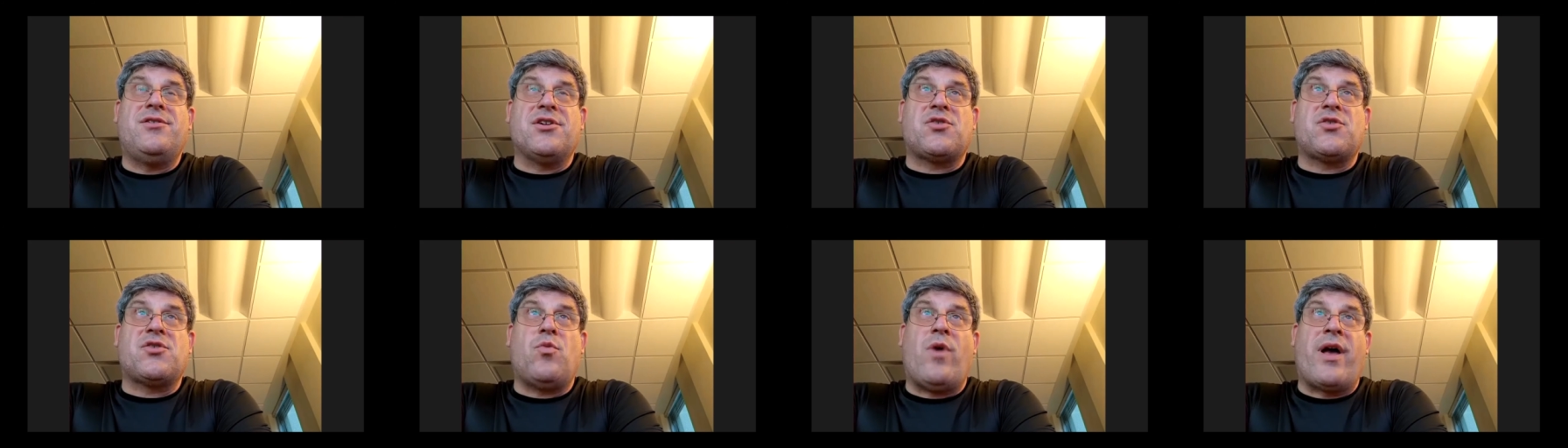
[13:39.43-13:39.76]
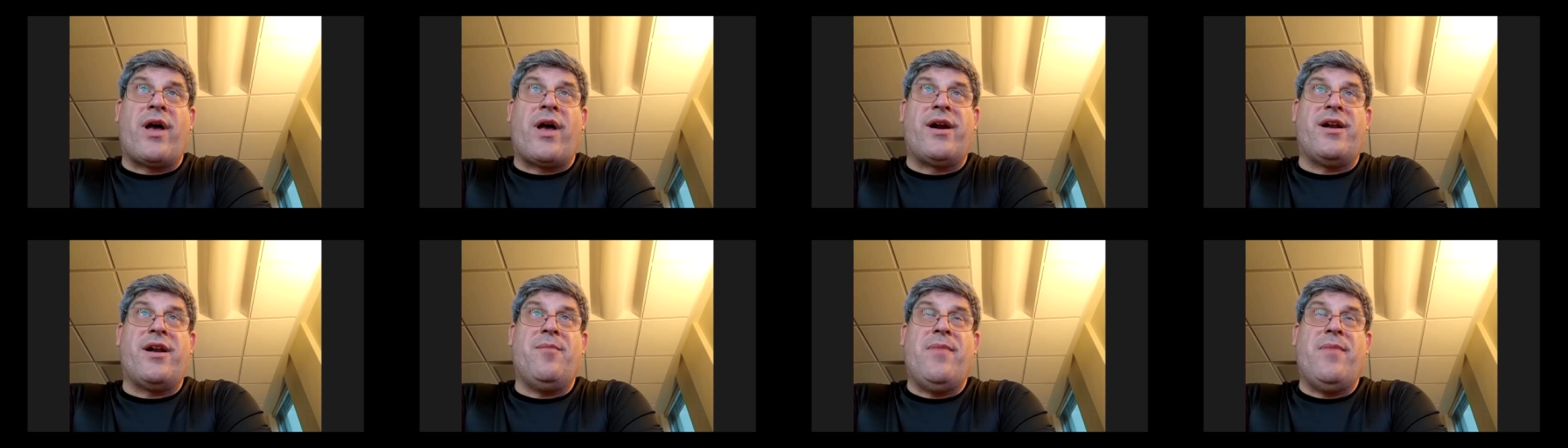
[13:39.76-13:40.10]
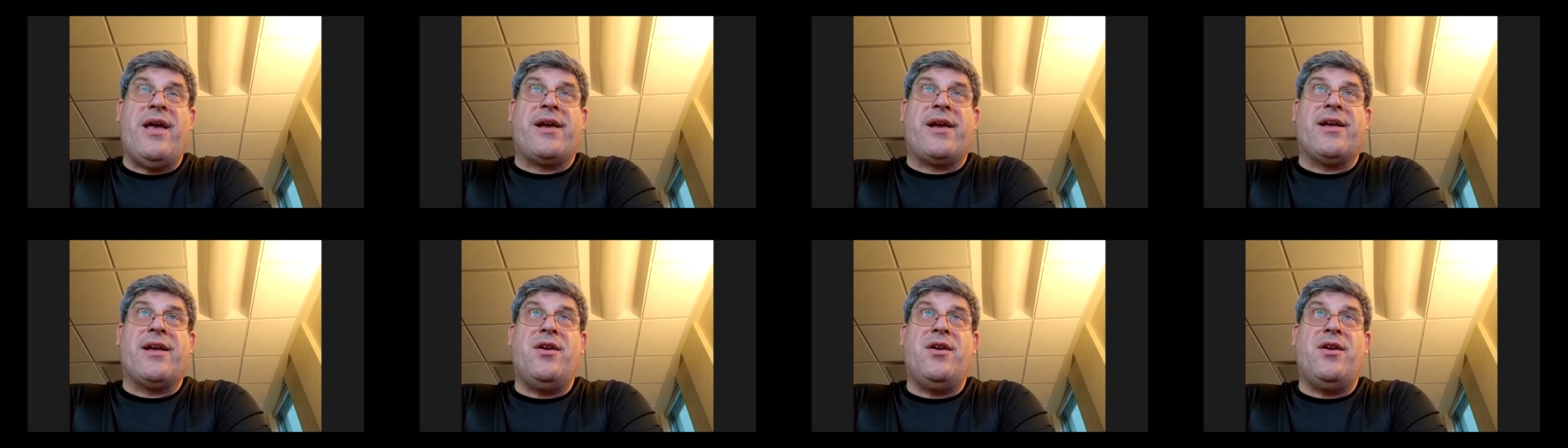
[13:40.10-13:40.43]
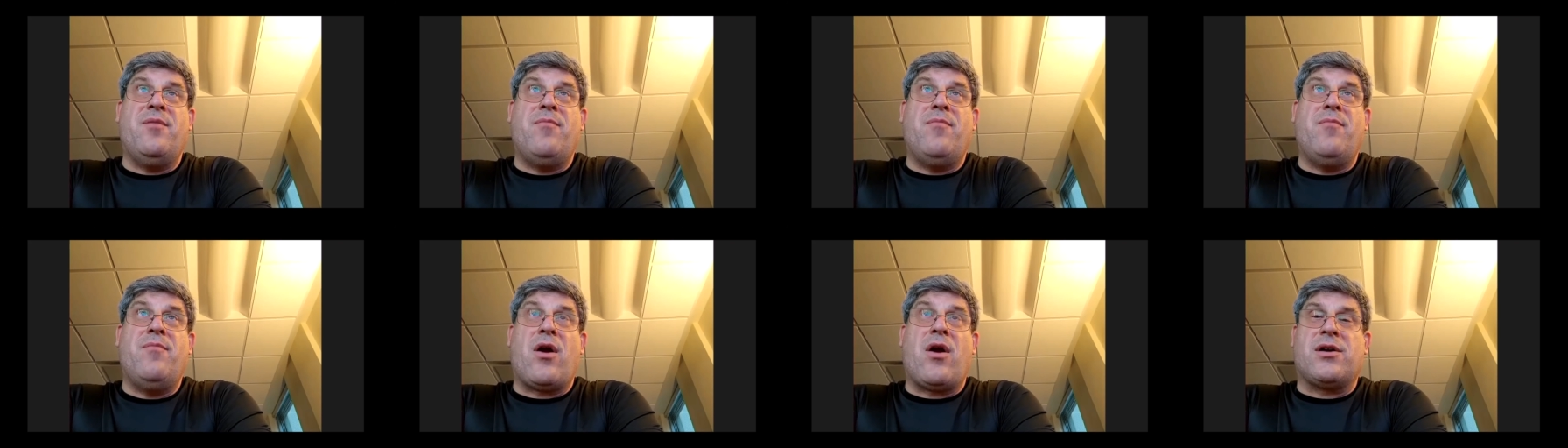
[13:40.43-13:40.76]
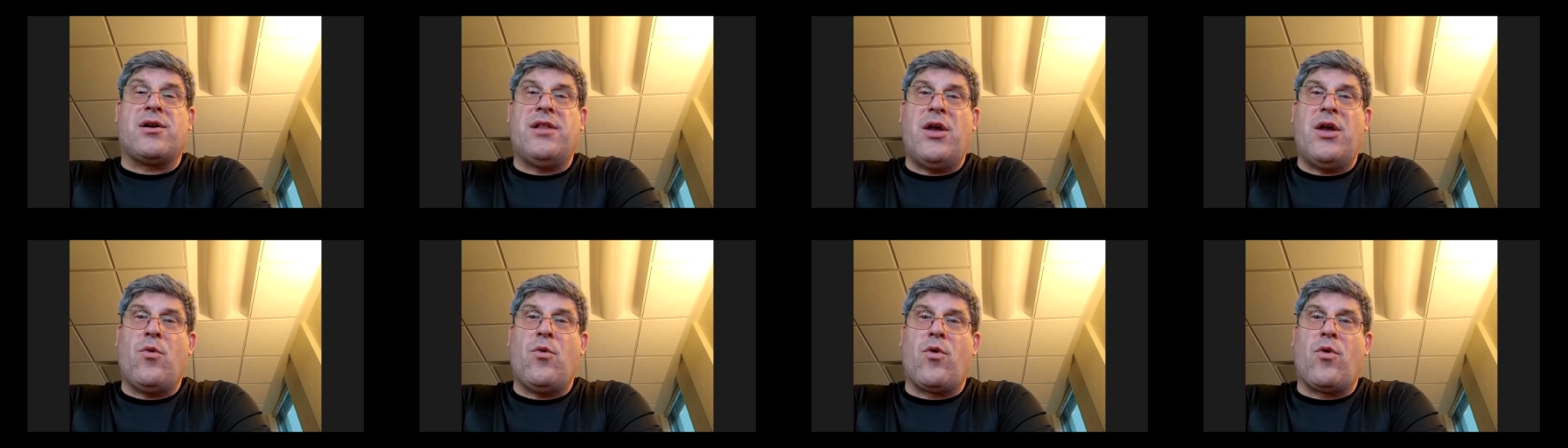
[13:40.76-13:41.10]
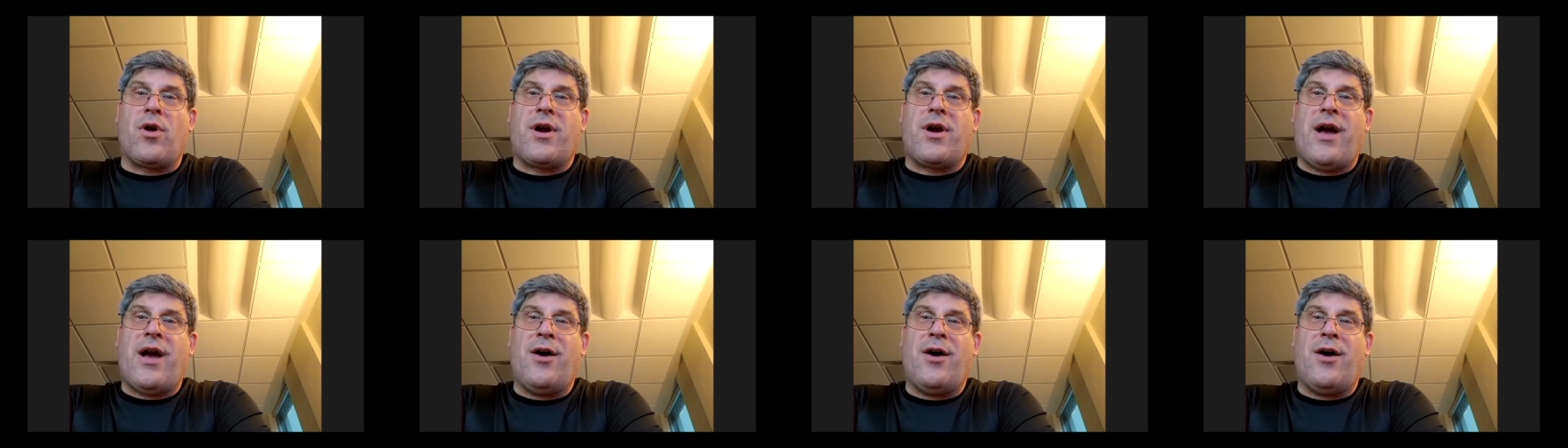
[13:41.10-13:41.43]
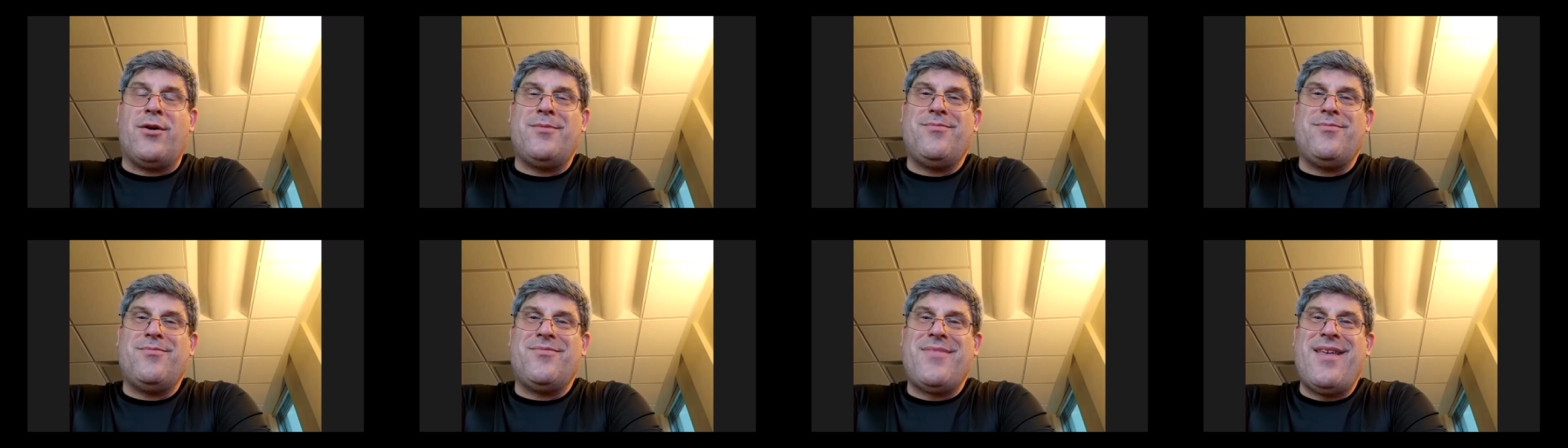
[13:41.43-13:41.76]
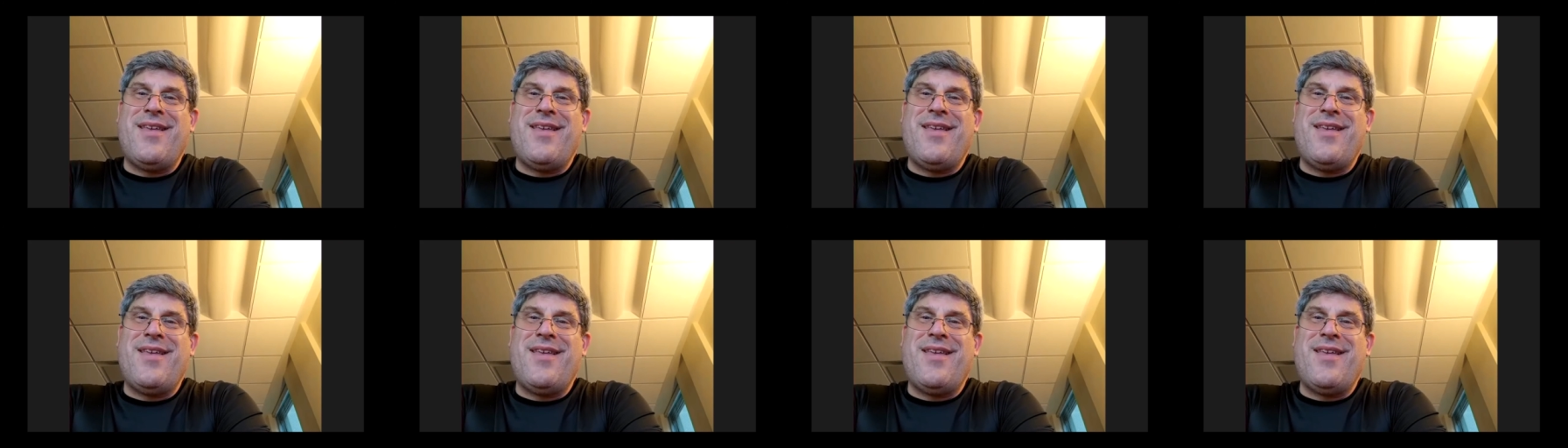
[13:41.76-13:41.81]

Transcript: just wanted to make it numerically work out.